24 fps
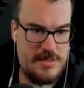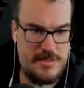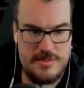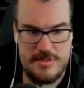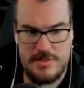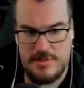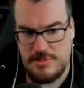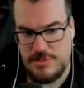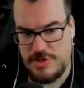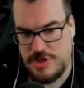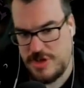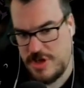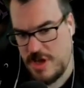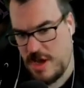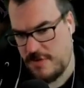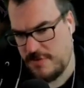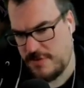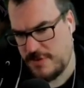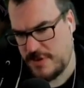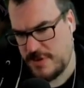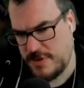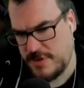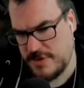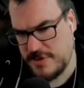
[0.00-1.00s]
Some
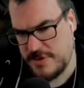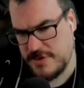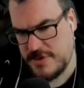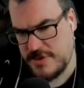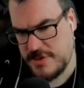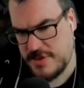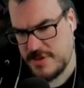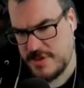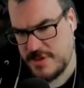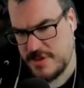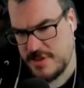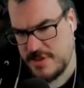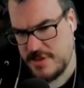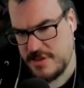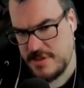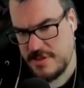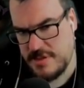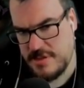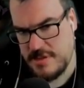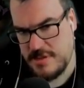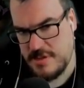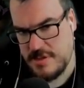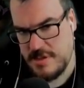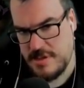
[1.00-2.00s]
shovels.
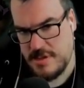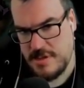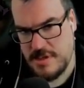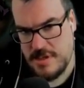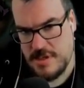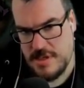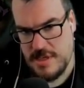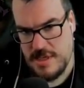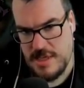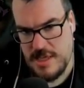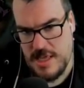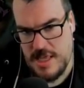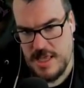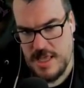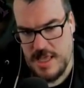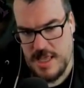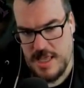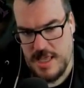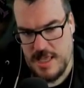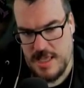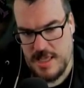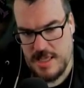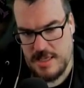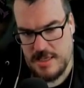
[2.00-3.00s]

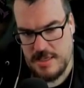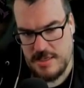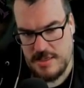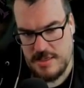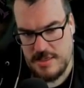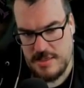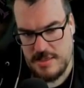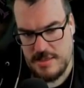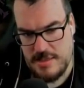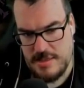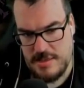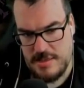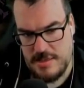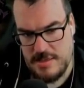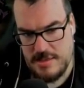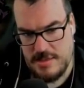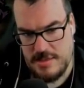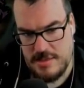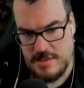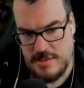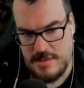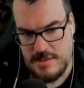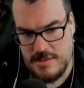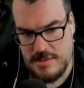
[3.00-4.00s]
And
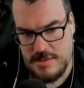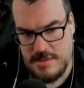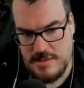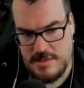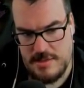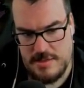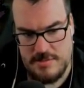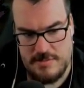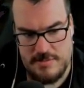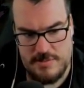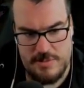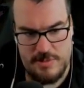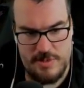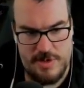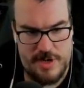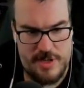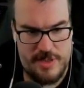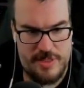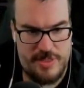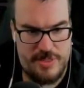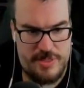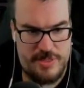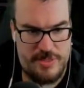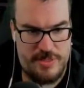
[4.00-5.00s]
bring
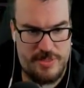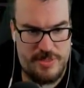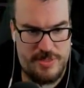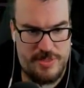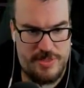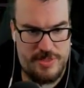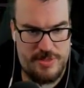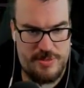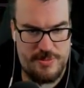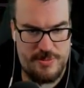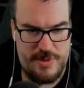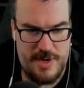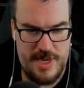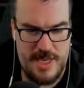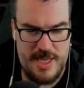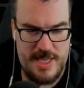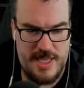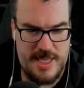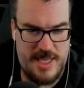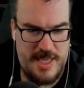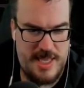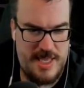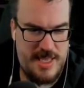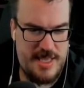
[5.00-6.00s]
three
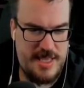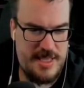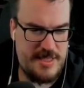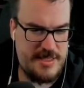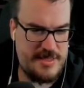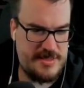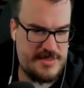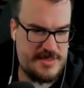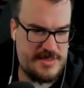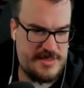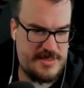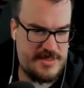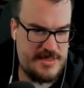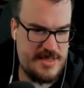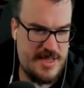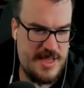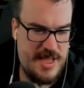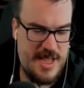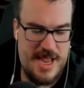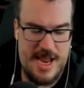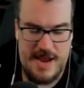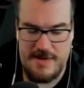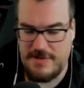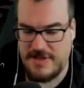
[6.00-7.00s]
keys.
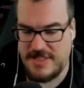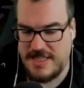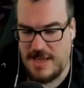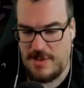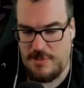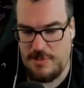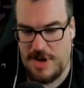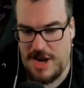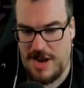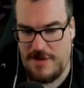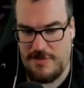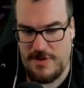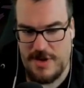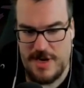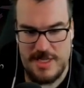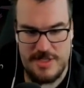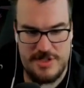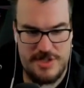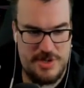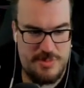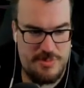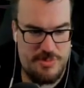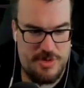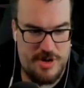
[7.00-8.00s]
Every time, whatever it
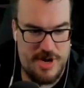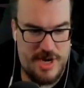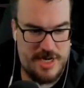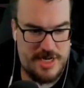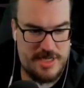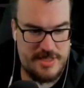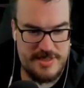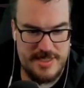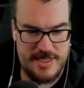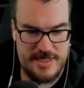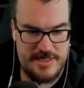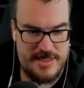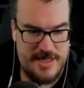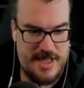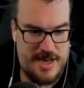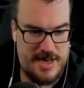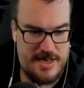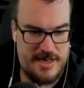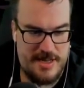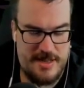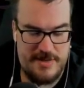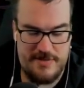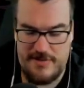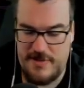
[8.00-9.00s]
is you bring, it's like not
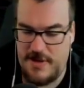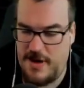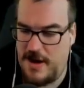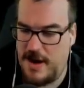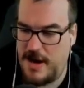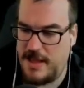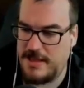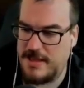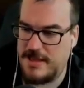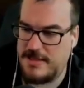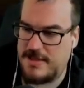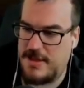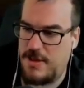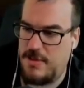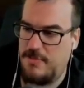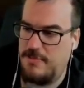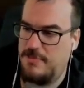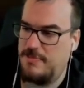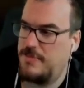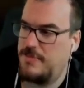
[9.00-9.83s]
enough. All right, let's go.